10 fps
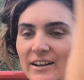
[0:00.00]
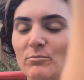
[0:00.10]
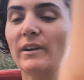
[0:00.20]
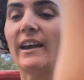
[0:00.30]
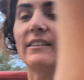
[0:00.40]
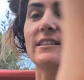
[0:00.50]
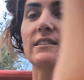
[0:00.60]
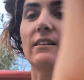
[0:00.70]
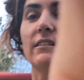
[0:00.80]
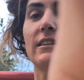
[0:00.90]
how to
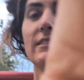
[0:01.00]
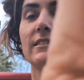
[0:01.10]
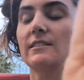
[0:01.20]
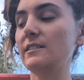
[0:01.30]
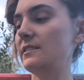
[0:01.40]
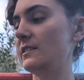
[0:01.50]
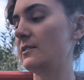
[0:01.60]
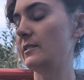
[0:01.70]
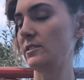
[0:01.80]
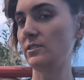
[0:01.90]
balance all this is the
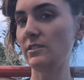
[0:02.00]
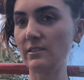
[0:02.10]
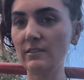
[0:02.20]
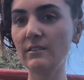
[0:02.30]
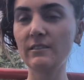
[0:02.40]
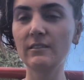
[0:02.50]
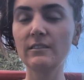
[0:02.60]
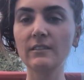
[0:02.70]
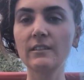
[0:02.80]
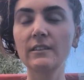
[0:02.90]
question.
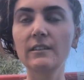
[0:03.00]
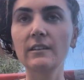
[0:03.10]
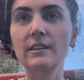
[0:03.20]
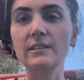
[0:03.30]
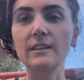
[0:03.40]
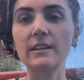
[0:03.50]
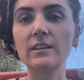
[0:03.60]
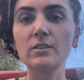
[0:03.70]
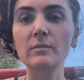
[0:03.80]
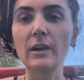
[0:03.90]
Because I got
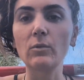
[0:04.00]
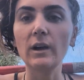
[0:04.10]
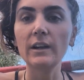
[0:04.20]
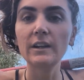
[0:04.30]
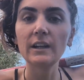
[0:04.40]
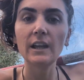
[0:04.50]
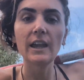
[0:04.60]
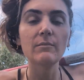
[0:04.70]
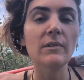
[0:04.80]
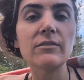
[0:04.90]
to do my water
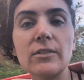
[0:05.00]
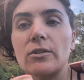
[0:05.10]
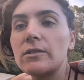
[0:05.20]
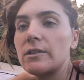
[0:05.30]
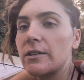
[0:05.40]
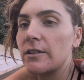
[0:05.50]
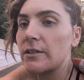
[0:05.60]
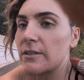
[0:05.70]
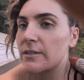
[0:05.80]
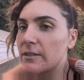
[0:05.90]
and my phone.
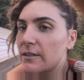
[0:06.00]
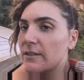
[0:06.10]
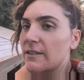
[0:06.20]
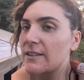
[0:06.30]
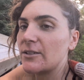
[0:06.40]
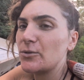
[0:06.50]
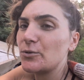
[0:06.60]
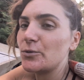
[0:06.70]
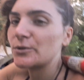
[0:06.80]
Oof,